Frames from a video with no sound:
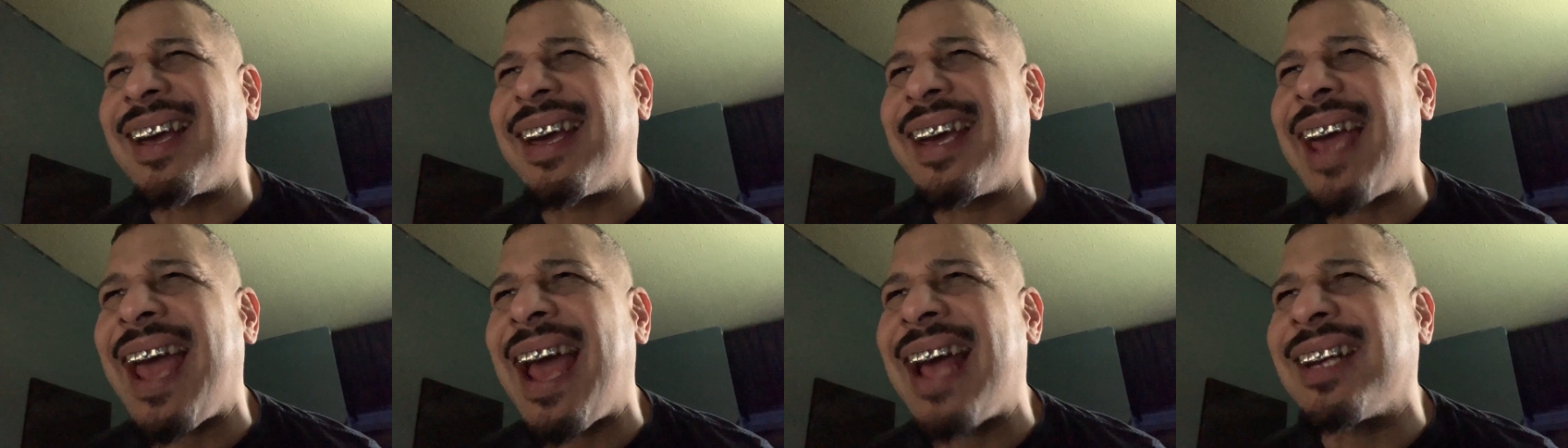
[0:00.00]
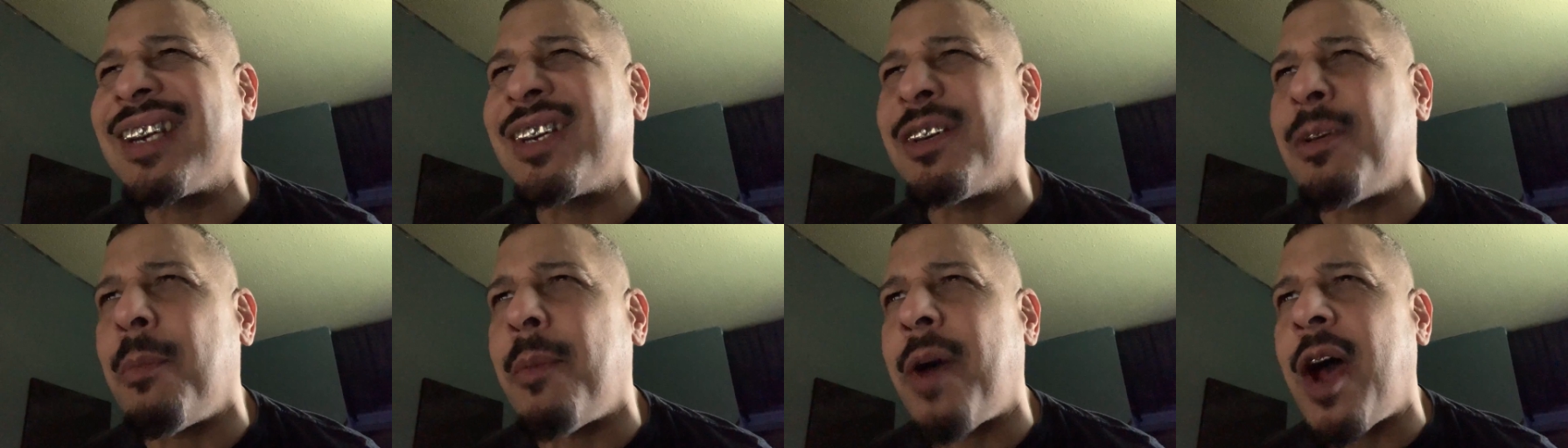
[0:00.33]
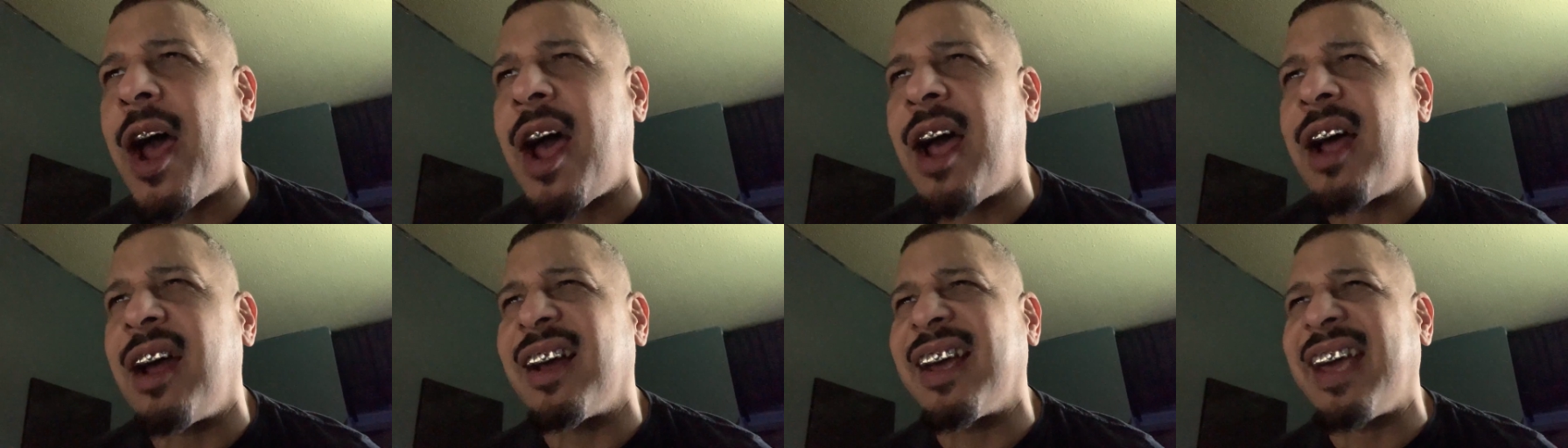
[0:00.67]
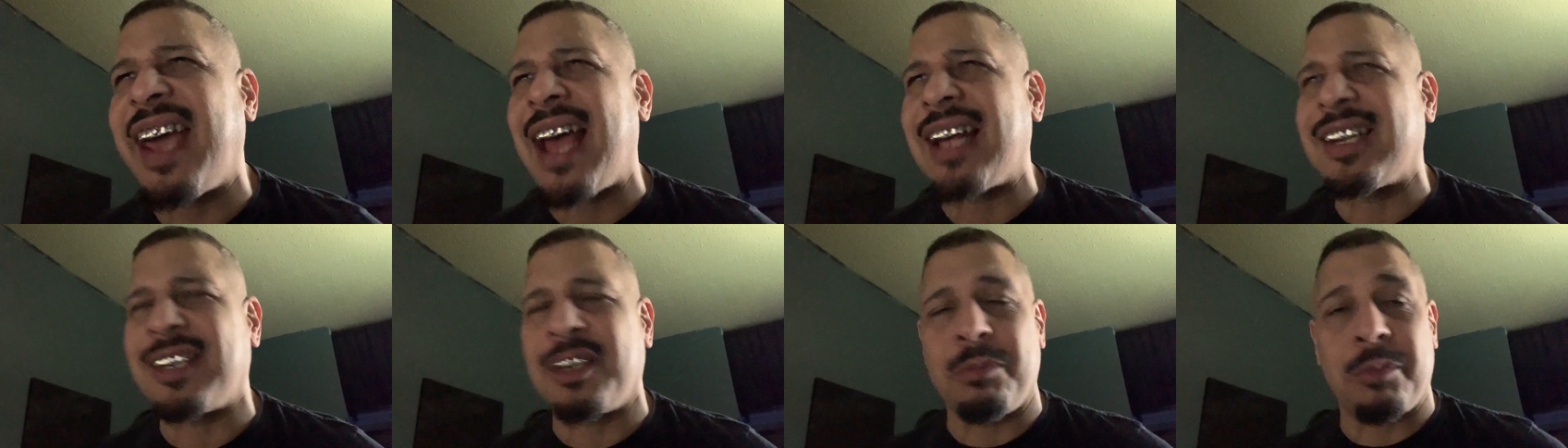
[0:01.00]
Kazuma
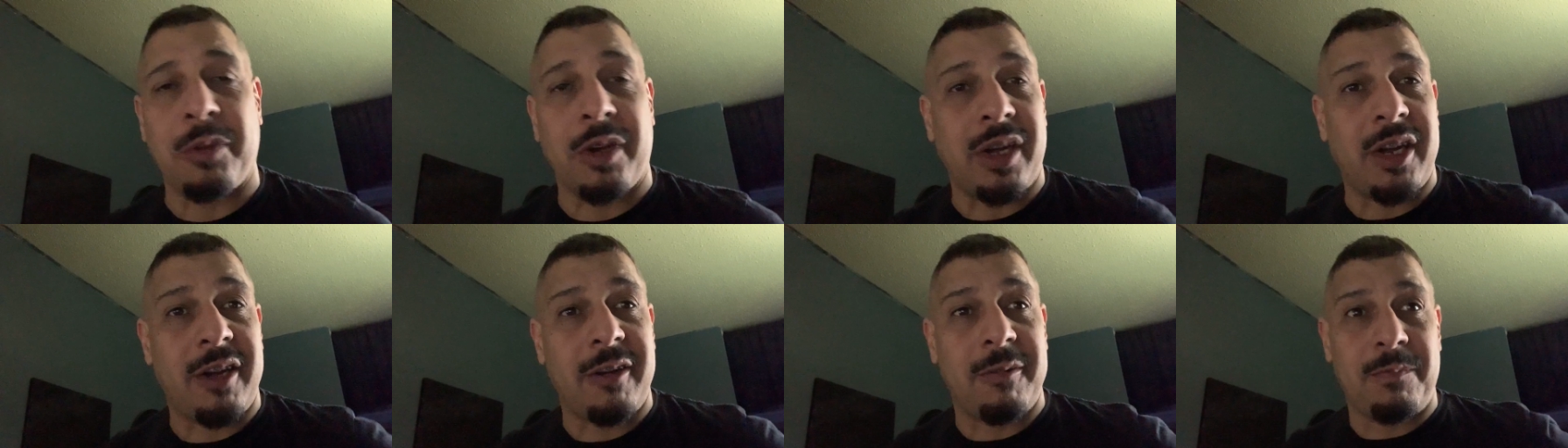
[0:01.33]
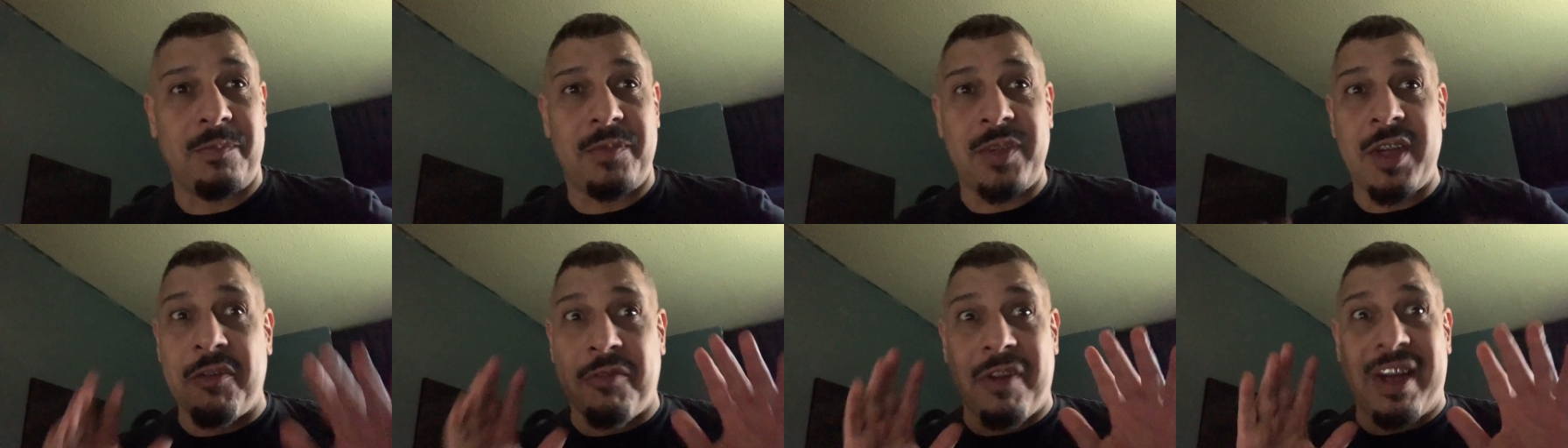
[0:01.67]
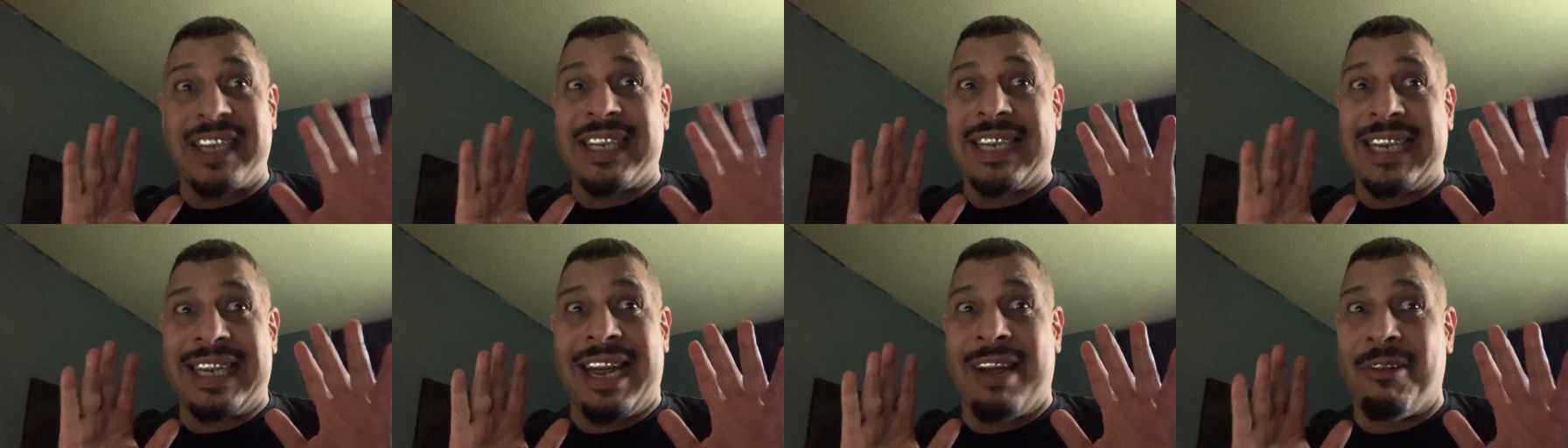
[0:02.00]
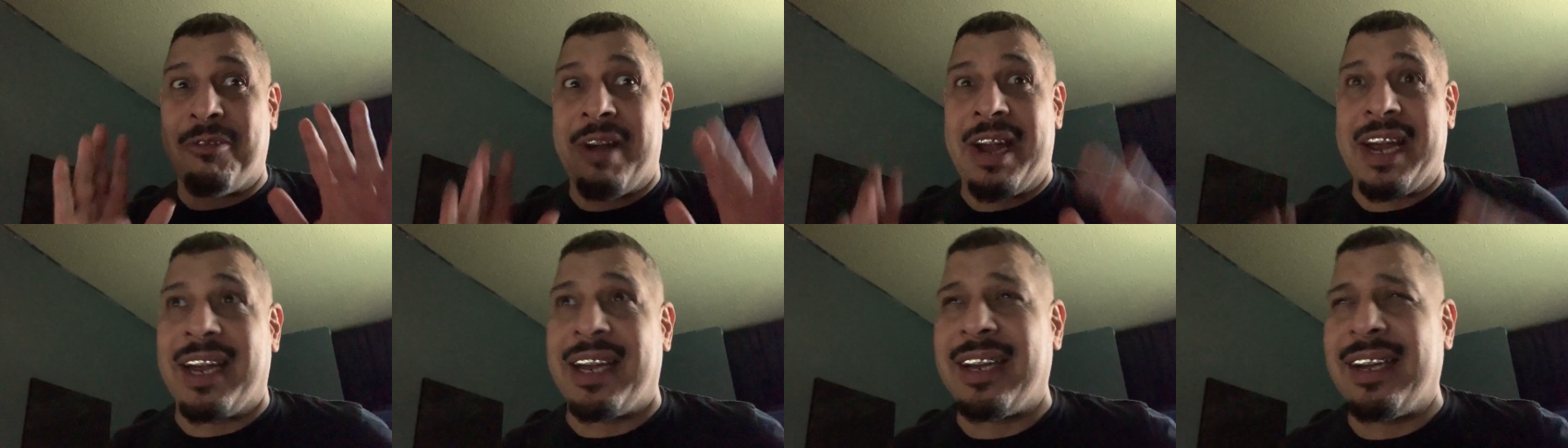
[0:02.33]
Kazuma. If I said that
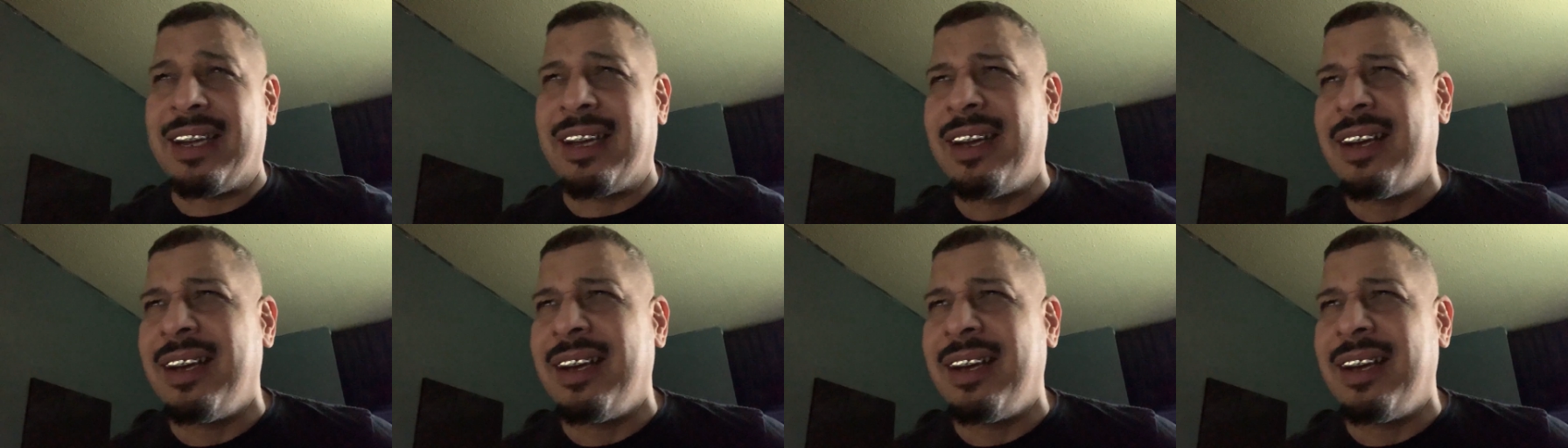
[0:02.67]
right.